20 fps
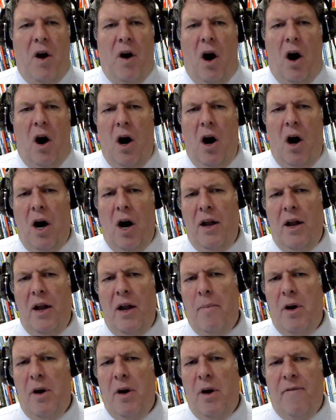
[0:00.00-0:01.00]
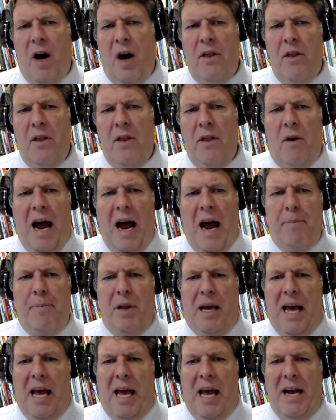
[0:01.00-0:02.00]
a number of other
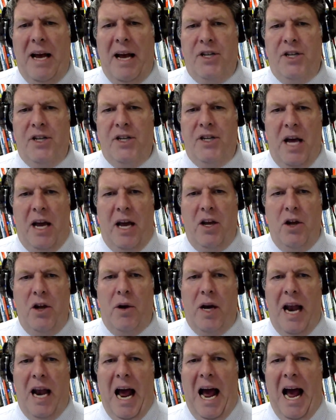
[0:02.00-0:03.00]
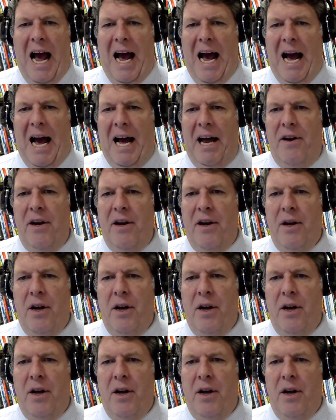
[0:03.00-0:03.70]
applications that you can add